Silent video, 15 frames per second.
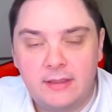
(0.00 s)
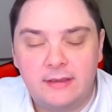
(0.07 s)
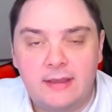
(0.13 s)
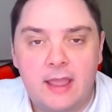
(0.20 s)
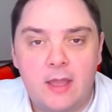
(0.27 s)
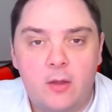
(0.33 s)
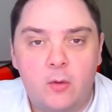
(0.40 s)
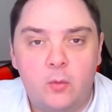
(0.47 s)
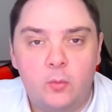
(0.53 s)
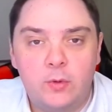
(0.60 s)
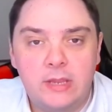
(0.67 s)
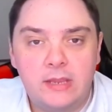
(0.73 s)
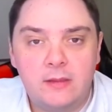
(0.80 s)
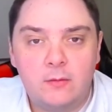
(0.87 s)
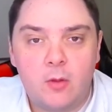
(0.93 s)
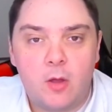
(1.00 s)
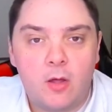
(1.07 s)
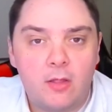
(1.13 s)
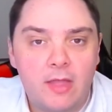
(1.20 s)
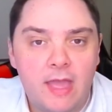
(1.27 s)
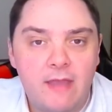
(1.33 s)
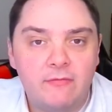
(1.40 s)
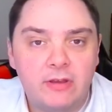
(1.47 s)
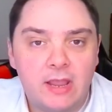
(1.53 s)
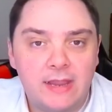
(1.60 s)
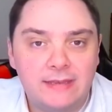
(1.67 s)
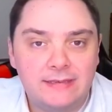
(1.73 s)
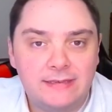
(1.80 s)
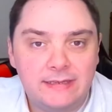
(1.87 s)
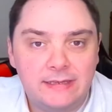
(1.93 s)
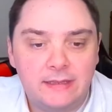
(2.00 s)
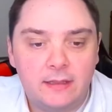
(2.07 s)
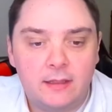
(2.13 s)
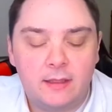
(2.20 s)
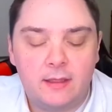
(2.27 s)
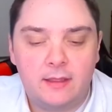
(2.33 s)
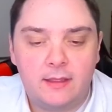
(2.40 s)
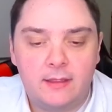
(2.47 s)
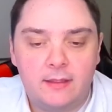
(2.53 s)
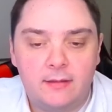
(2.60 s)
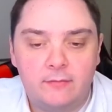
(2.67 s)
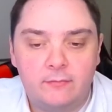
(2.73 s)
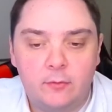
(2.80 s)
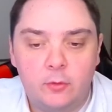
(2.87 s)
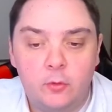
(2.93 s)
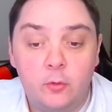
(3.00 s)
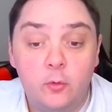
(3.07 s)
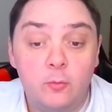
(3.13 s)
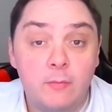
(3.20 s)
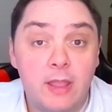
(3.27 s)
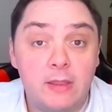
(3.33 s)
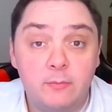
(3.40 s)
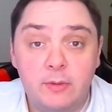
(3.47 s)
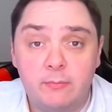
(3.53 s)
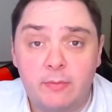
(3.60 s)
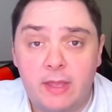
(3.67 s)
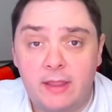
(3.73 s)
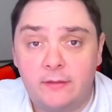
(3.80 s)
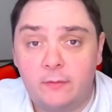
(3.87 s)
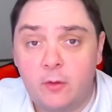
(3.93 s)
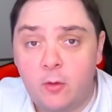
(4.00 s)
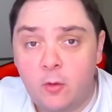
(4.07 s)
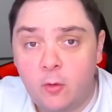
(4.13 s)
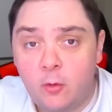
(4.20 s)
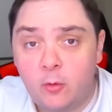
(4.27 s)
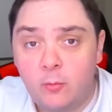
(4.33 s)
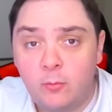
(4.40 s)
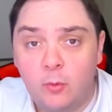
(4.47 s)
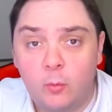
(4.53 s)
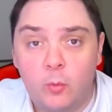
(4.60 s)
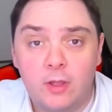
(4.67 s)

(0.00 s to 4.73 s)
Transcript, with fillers: Now, we all have an idea of who might be buying the home,